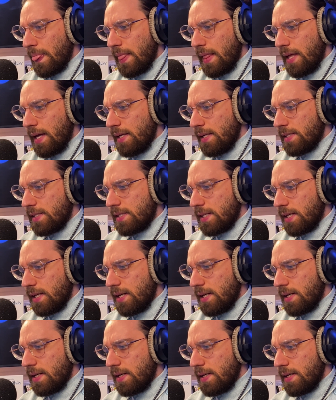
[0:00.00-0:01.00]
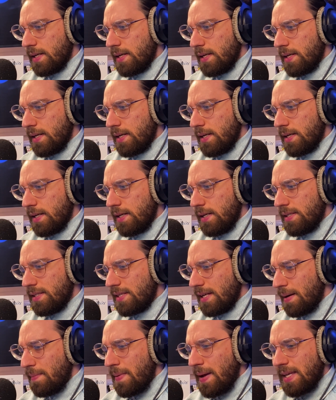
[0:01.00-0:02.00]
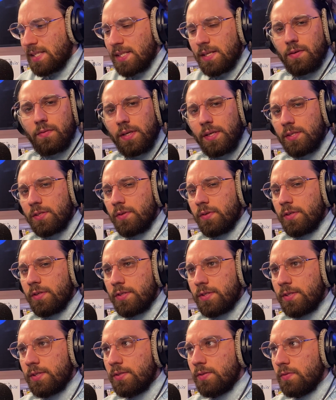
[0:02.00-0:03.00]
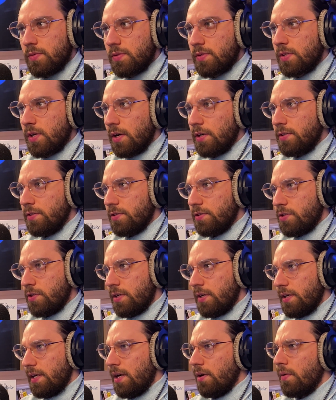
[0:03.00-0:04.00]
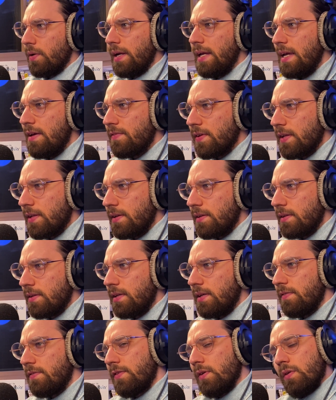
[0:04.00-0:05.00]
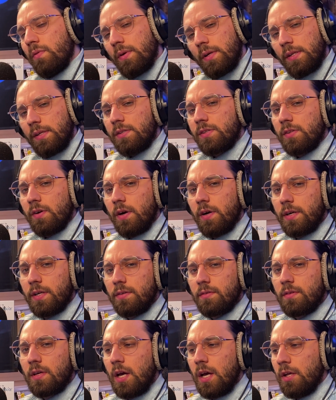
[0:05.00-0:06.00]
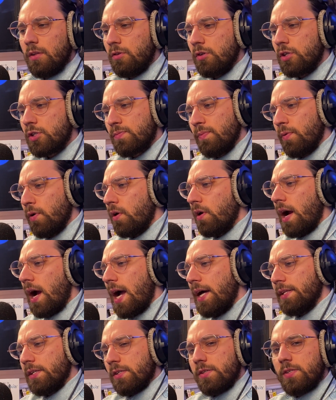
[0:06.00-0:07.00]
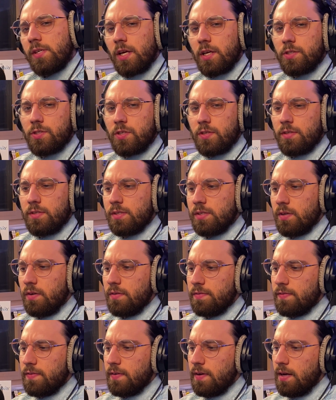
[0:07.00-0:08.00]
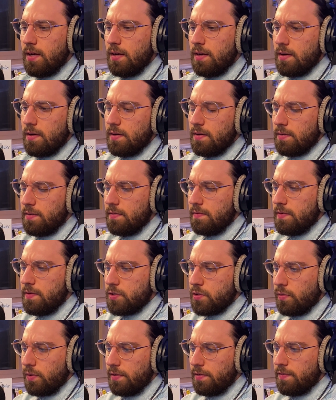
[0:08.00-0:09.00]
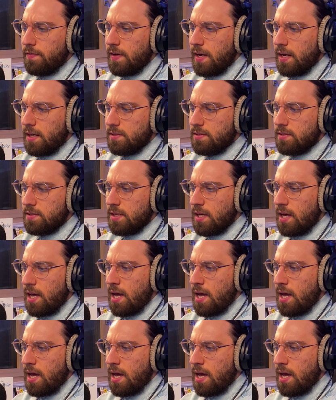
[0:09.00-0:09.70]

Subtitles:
It's an amazing resource to start your journey, or even if you already started, to explore other sections of visual effects.